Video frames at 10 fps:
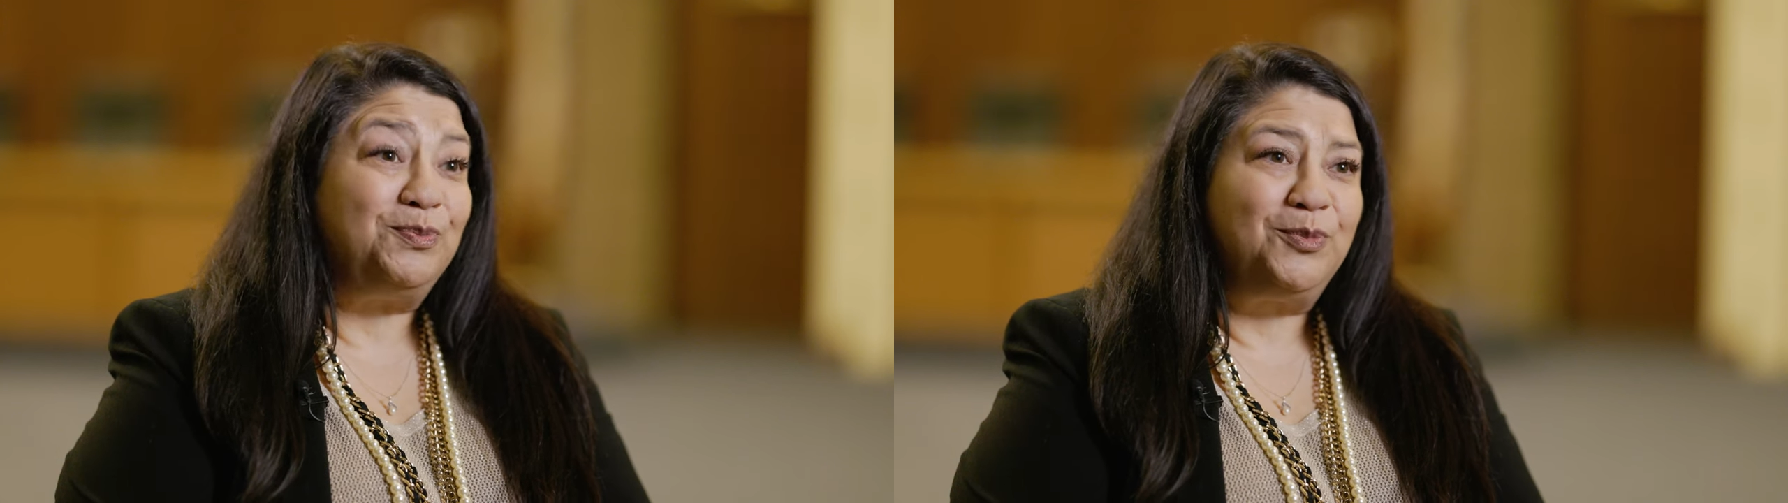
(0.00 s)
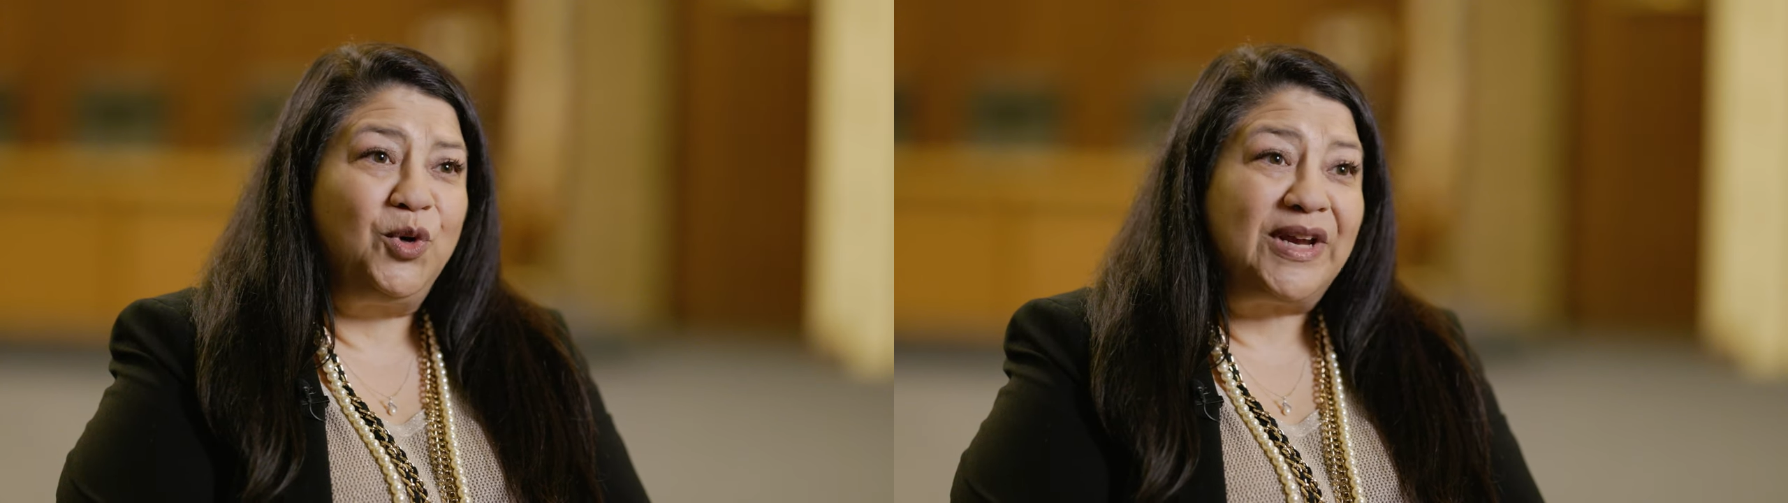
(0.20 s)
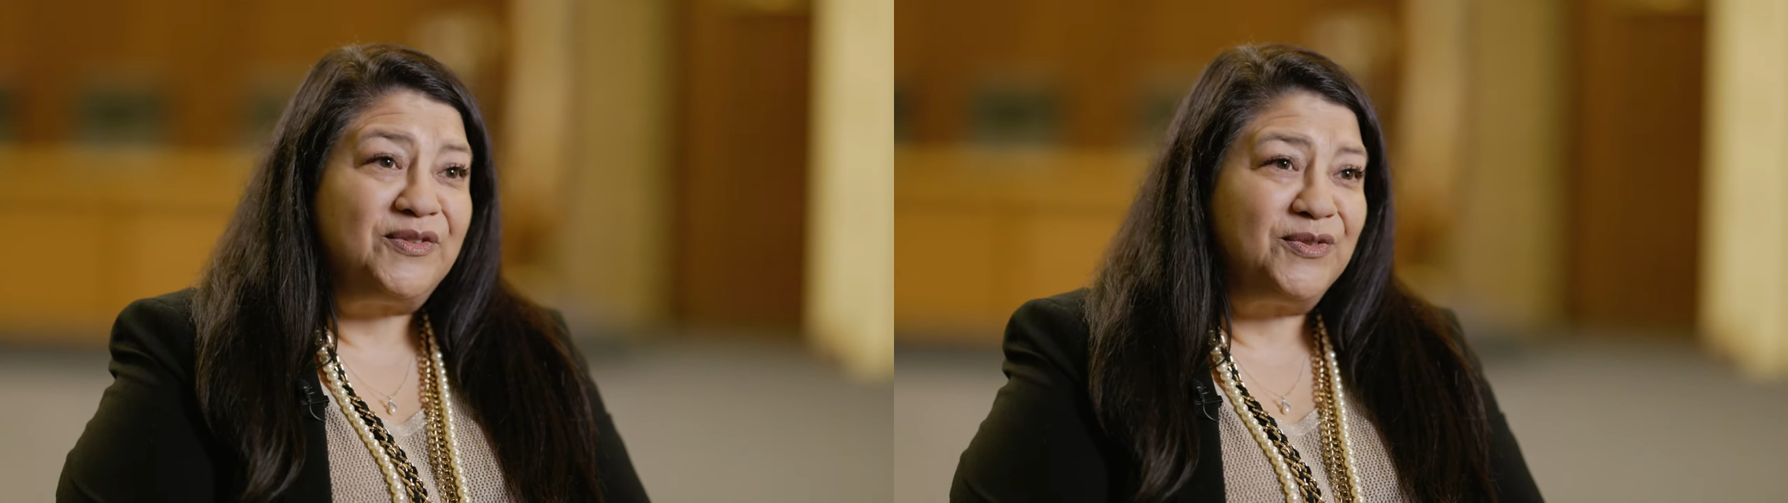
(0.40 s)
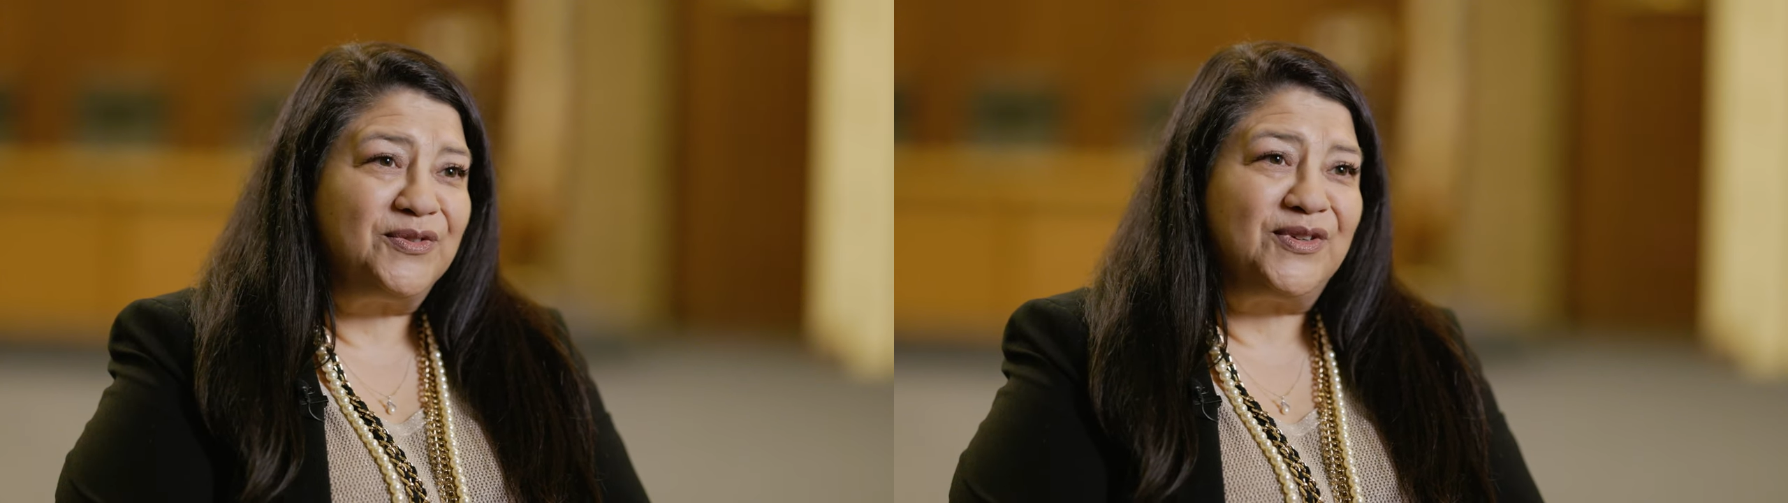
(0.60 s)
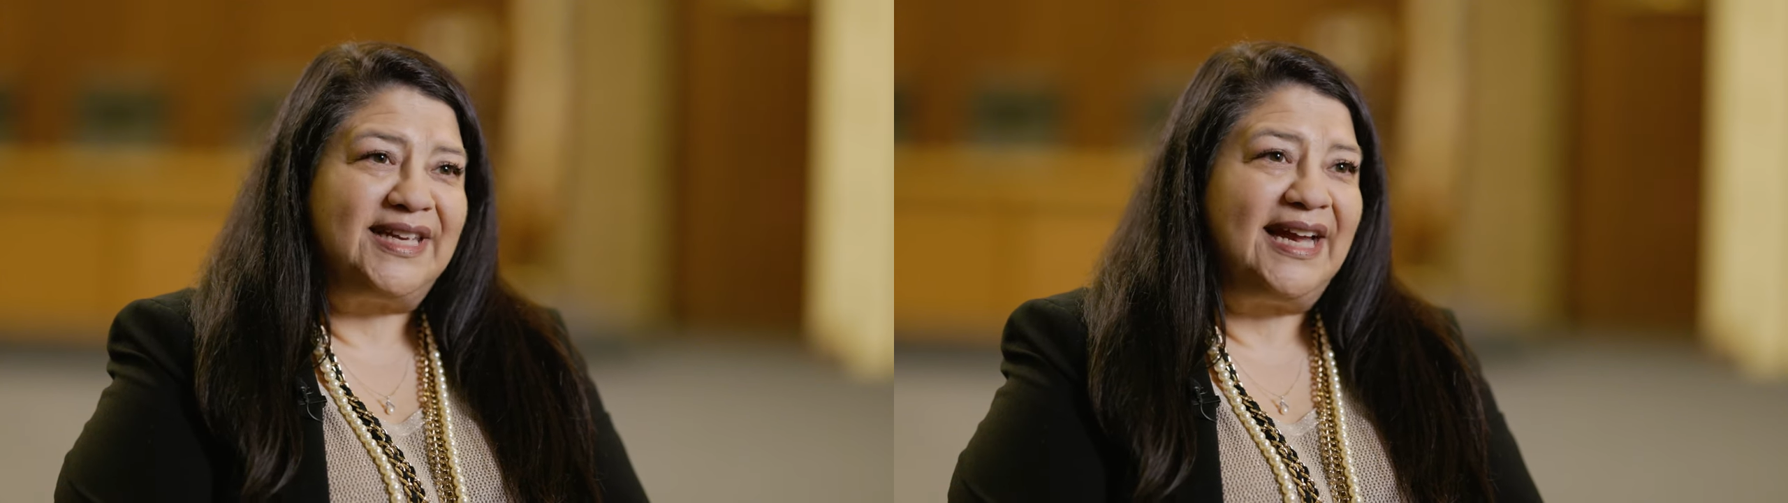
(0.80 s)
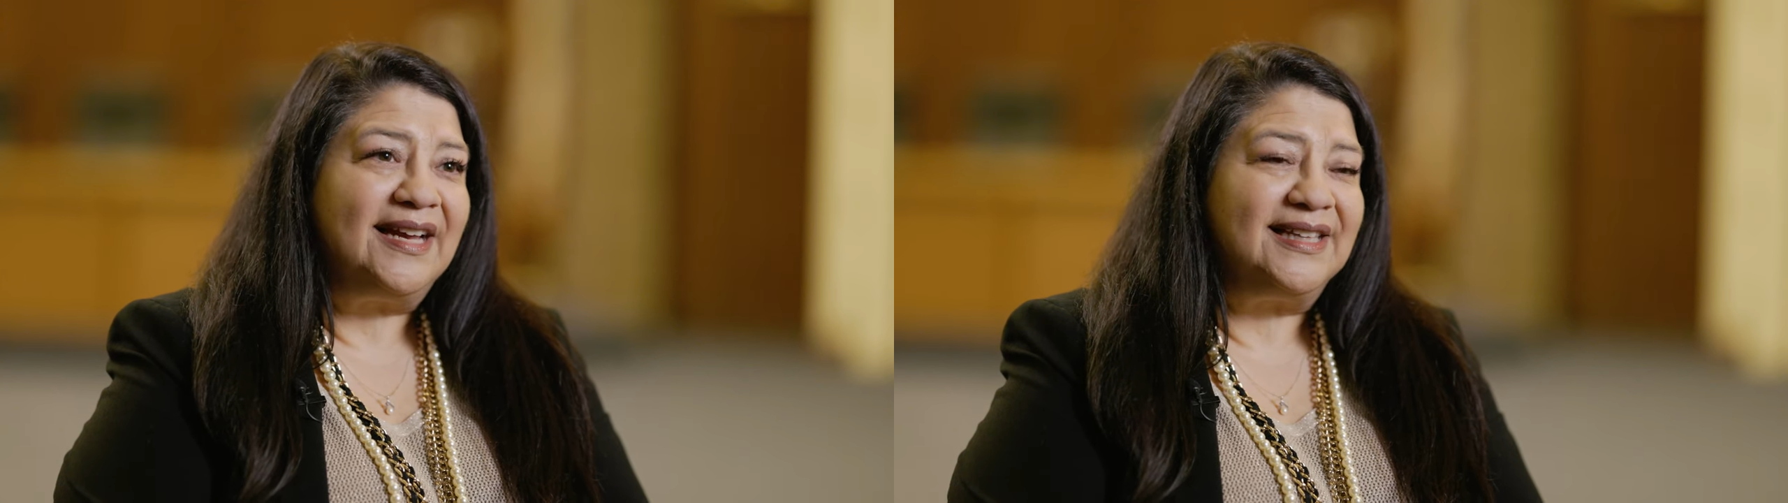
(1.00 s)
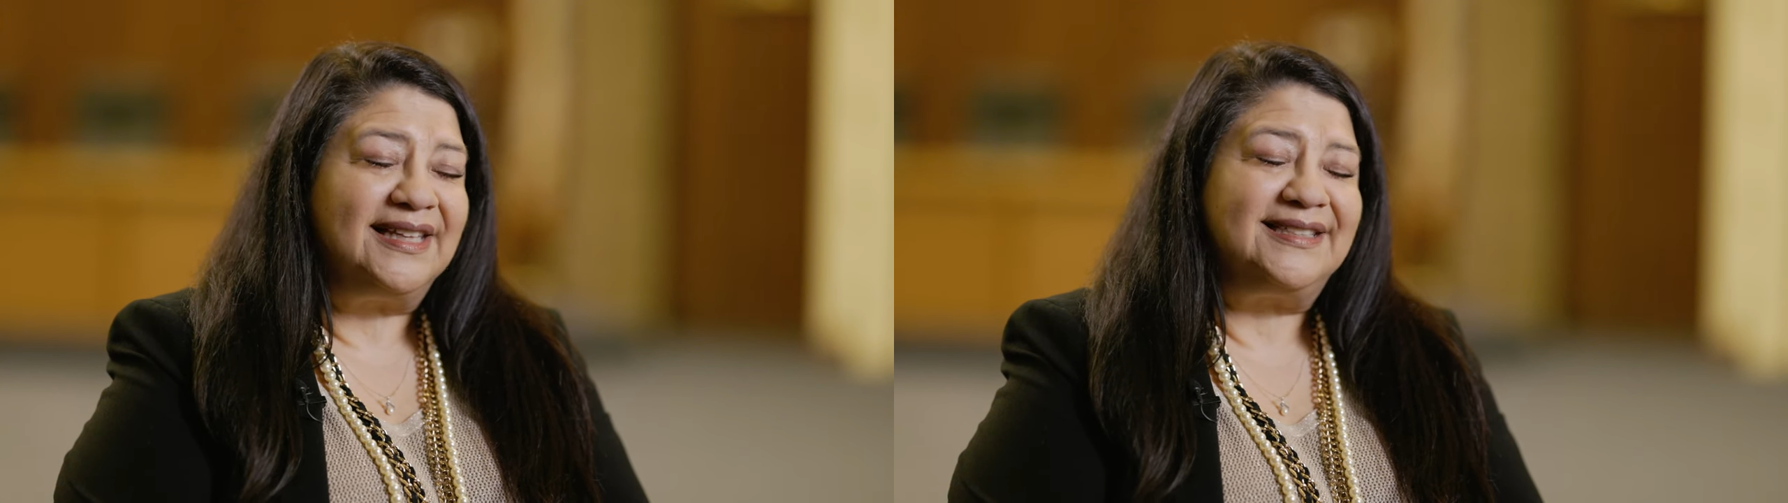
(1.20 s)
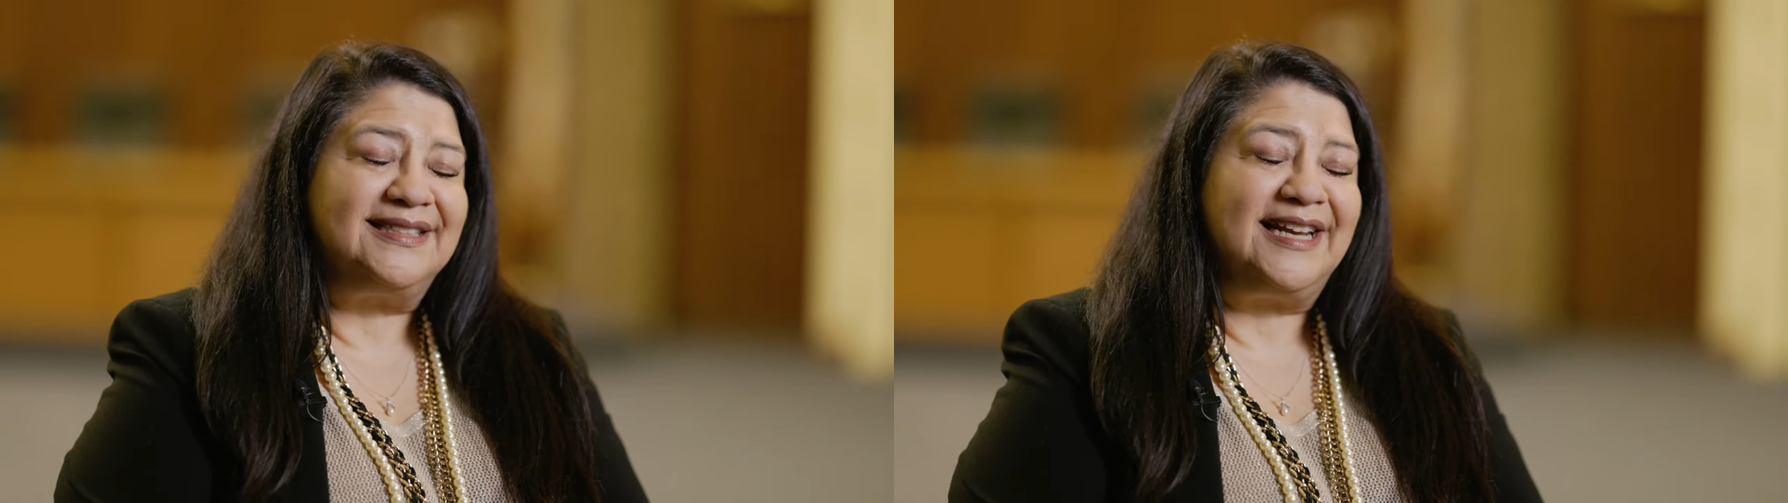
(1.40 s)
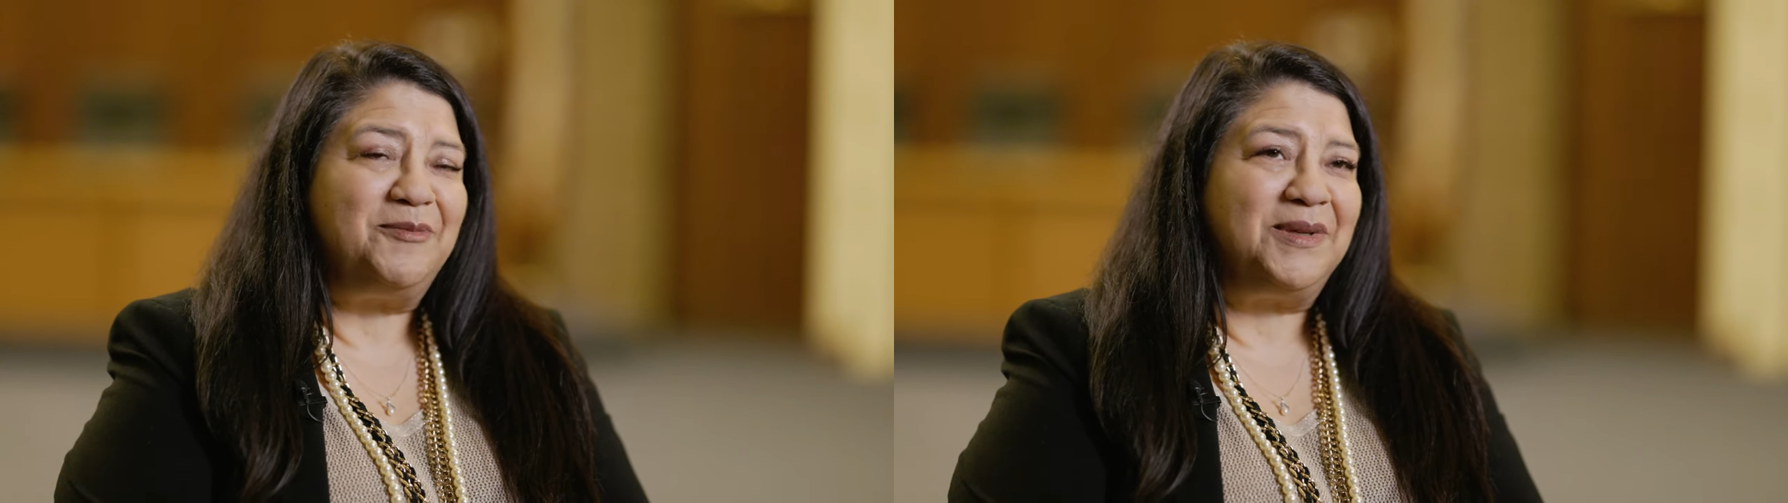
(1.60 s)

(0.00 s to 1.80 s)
grateful for the accolades that I've